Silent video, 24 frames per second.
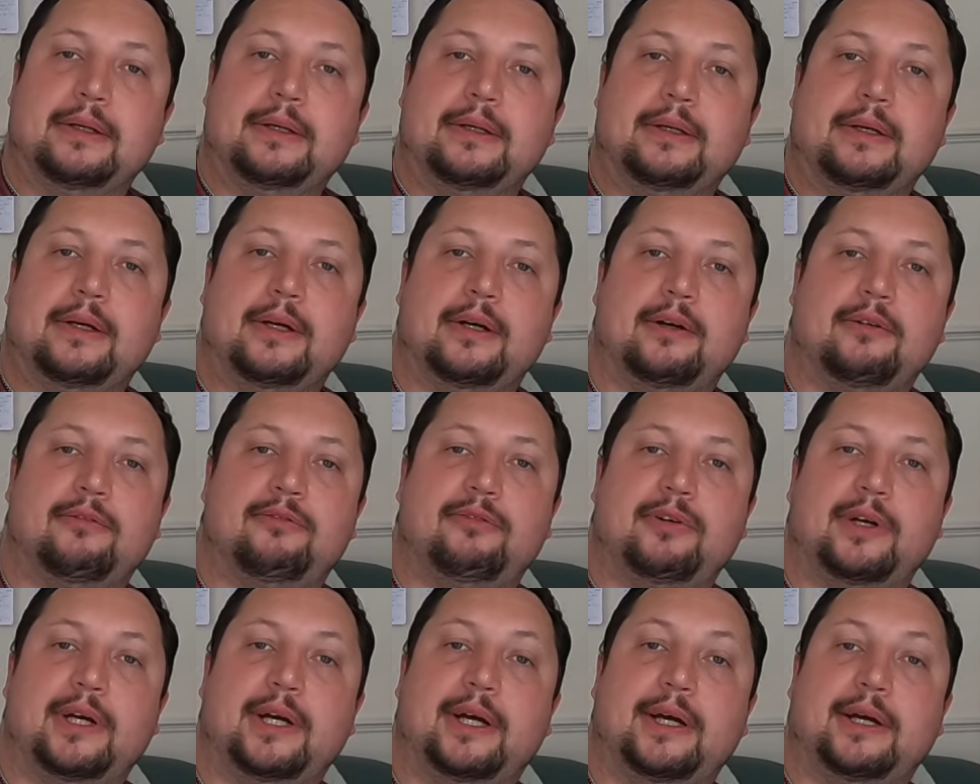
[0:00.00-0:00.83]
of
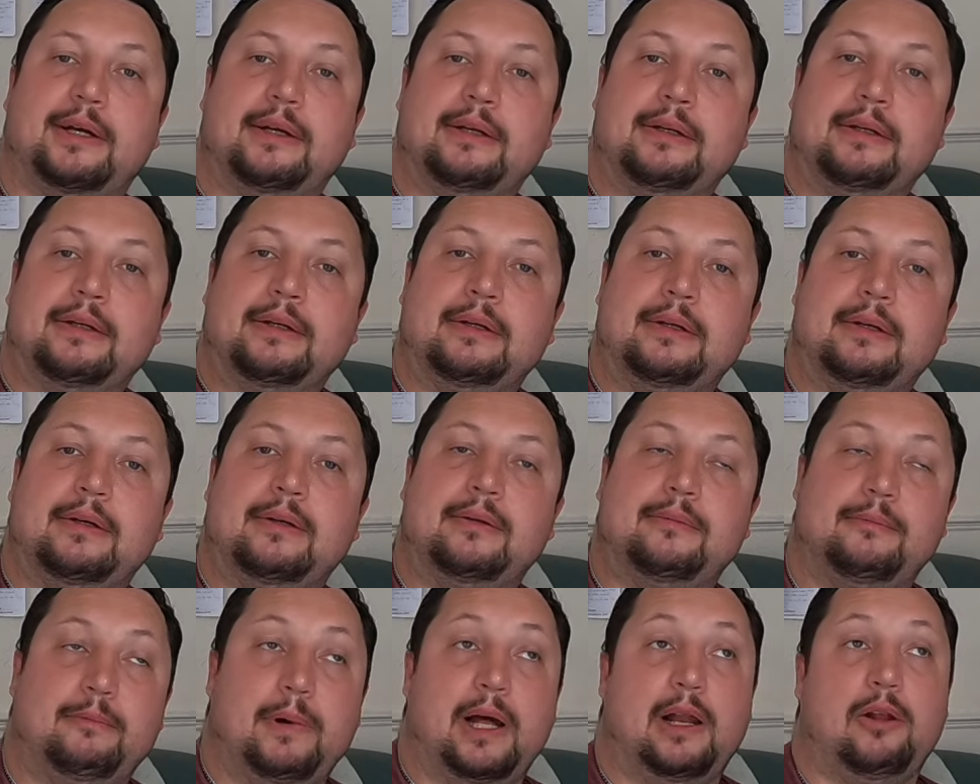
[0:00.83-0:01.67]
uh,
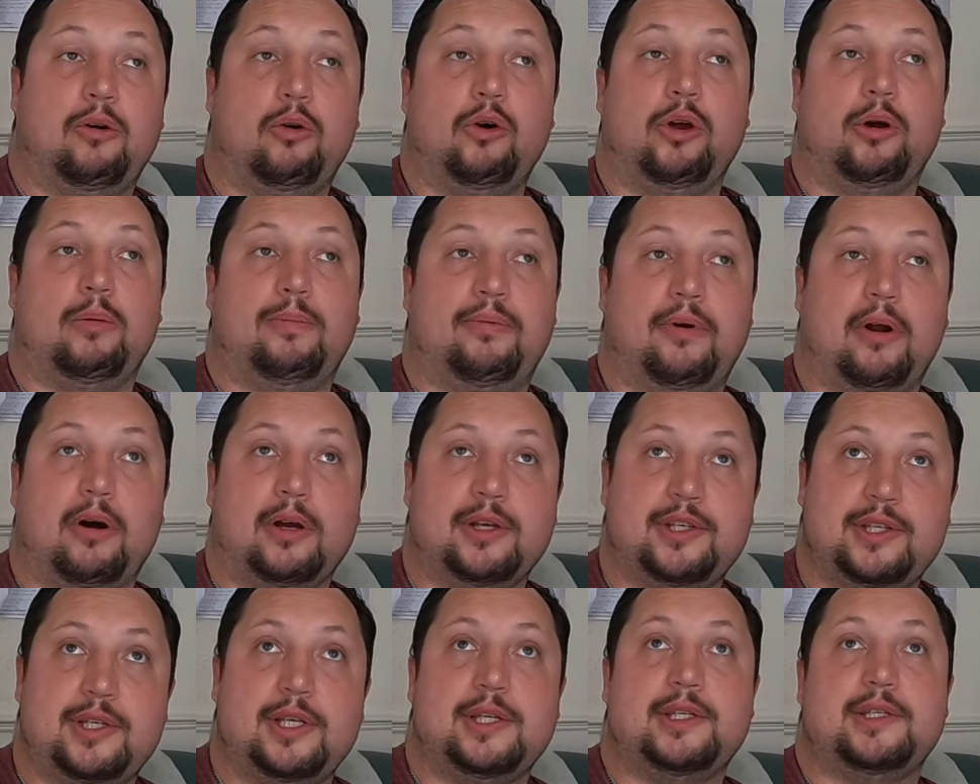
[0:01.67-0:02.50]
well oil
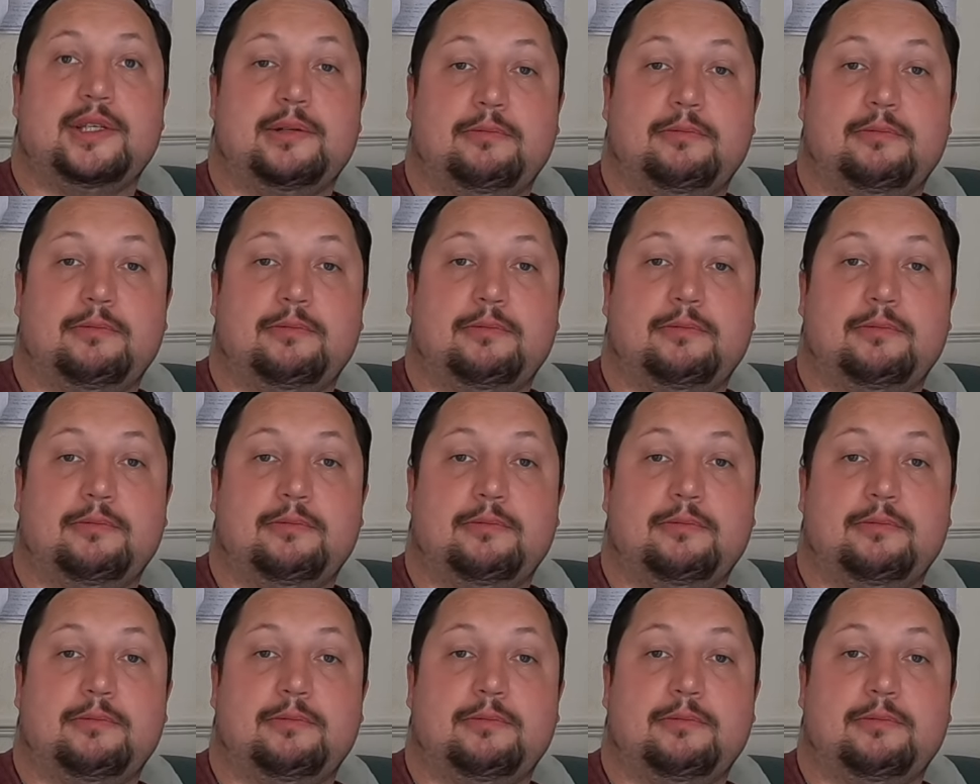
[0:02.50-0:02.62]
prices,